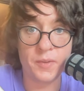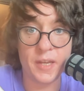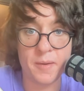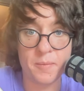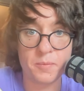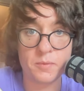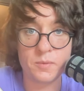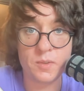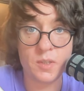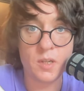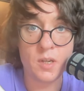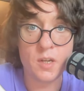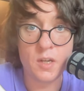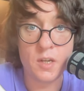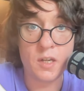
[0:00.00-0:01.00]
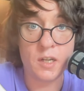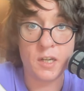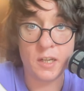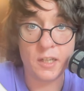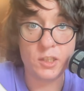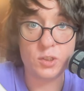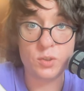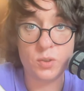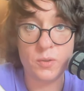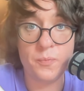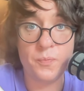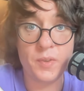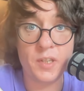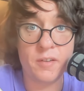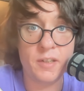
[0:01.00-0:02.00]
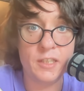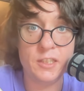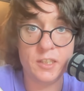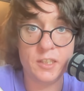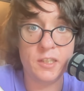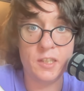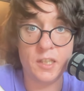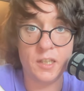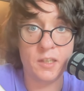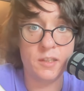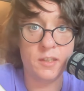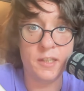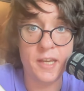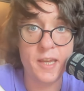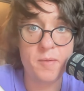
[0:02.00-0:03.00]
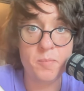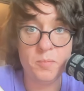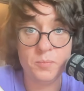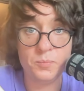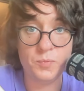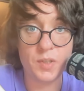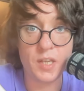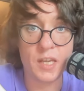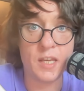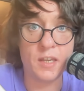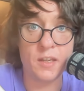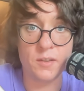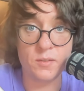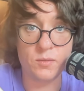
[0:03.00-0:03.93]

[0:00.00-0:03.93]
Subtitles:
All right, let's then name and this name.